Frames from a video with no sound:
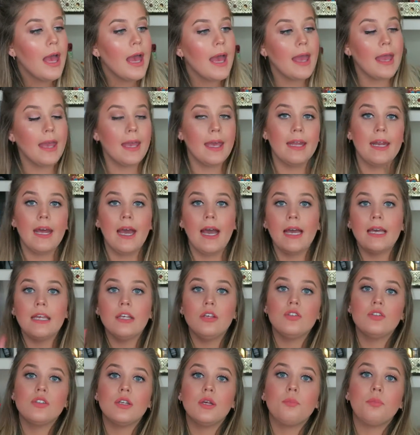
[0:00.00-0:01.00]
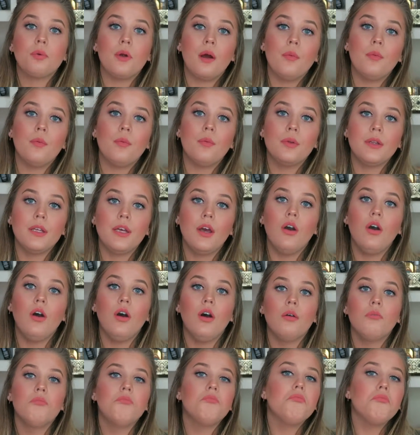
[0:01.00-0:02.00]
And I use it probably
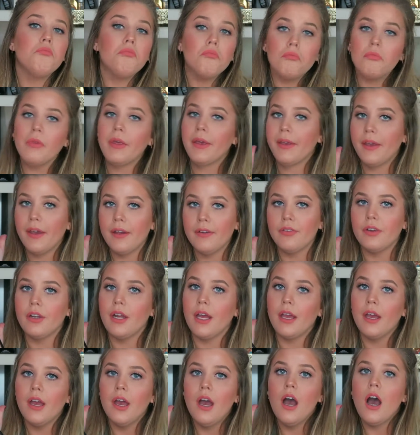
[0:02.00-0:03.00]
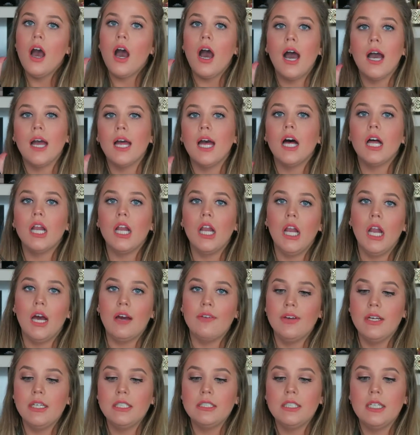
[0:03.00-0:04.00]
like every day. I
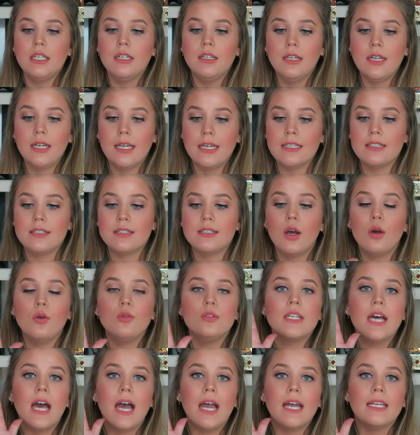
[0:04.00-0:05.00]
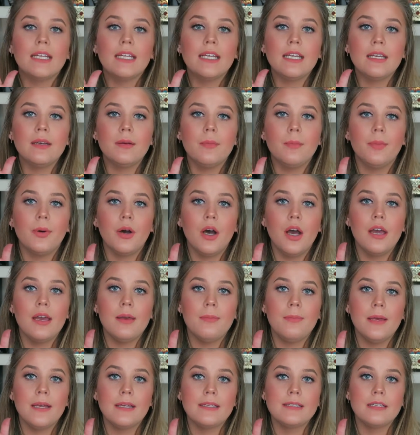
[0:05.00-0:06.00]
love it. It's so tiny, but
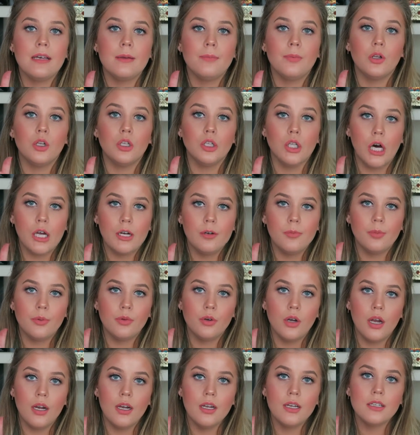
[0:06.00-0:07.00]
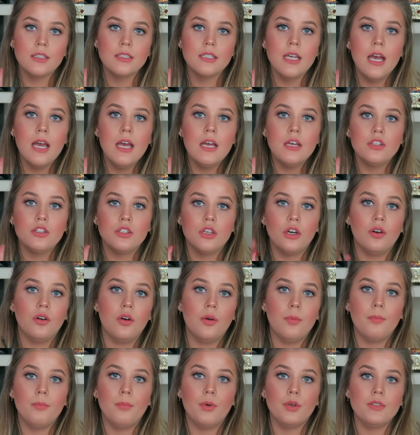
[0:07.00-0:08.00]
it picks up a lot of product.
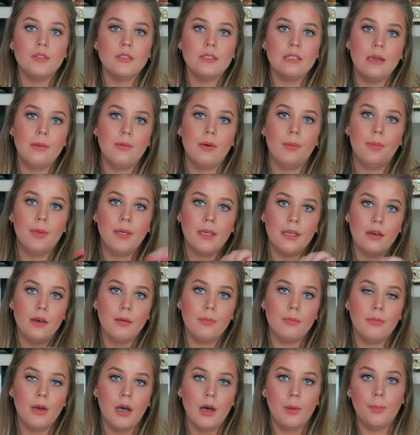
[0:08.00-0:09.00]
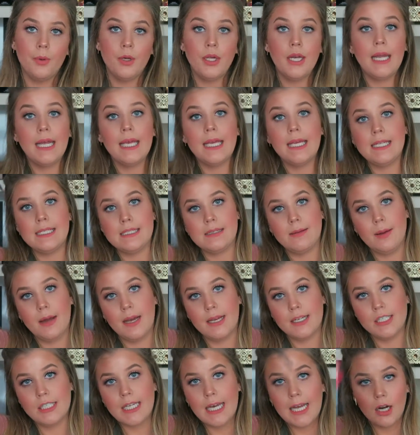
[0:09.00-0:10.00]
So most of the time I'll put it in some
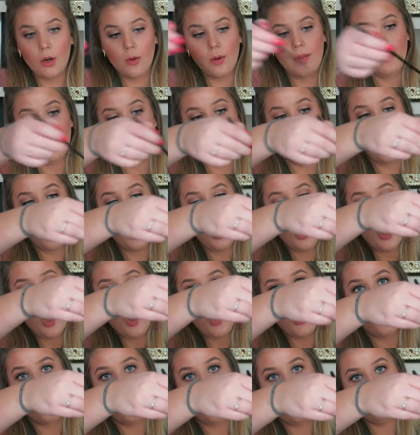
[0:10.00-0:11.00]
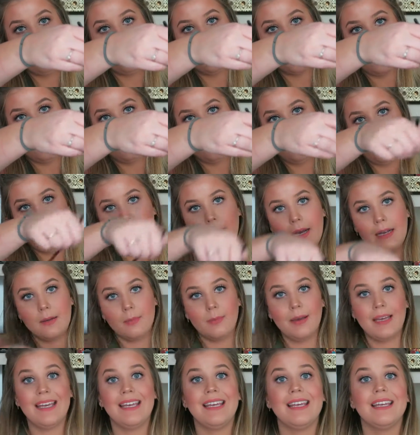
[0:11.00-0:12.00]
eyeshadow and then I'll wipe it off on the back
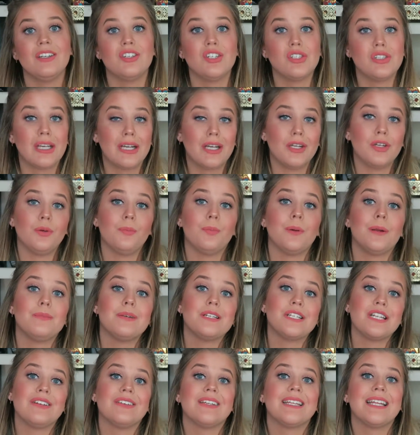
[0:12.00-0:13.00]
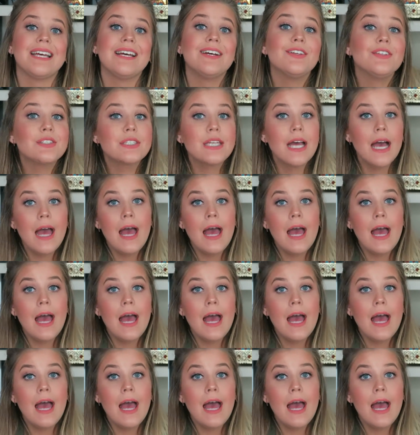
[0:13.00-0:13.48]
of my hand just like I do pretty much everything else.